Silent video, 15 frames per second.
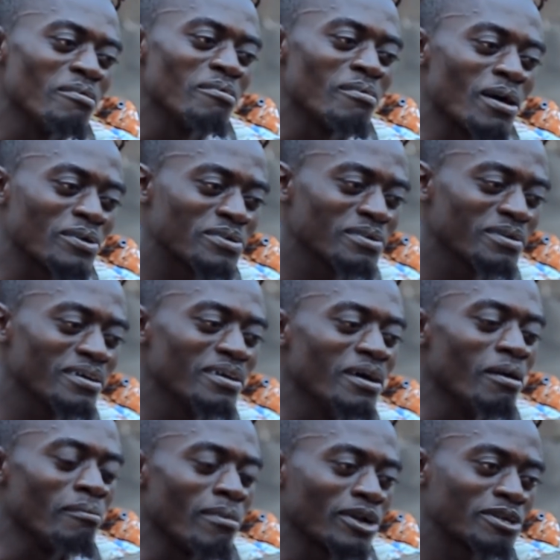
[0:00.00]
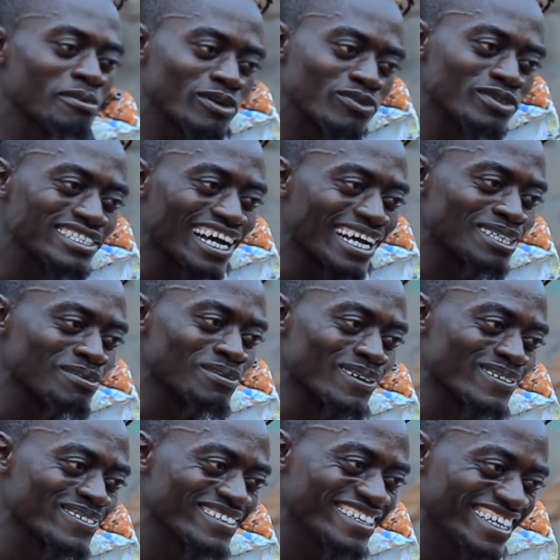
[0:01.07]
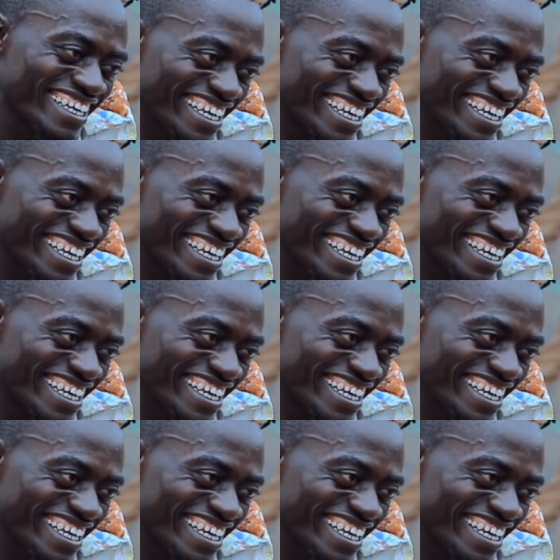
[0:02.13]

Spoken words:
Watch it by 2,000 bucks.